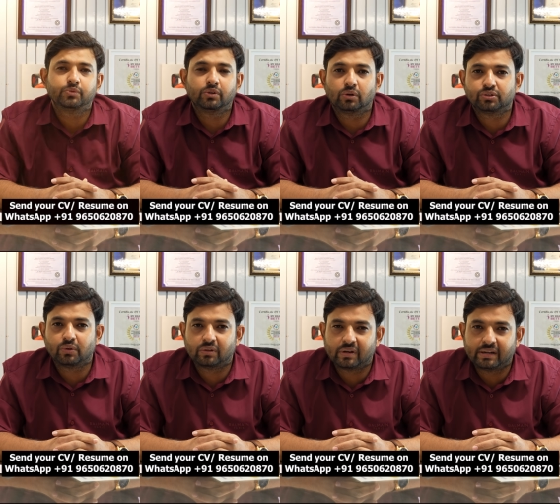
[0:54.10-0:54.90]
with
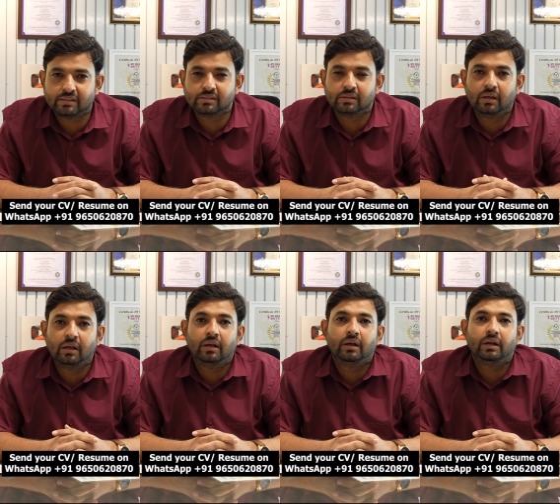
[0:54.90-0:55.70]
osteoarthritis.
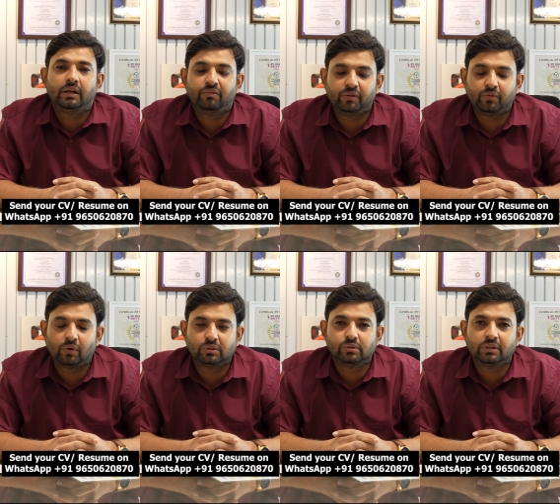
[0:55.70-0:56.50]
And we've
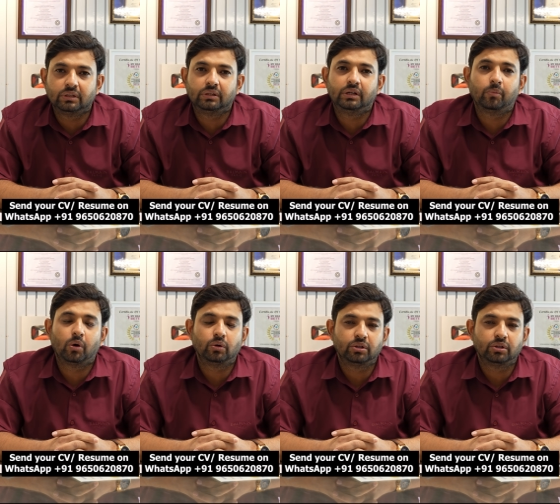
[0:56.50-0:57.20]
also learned about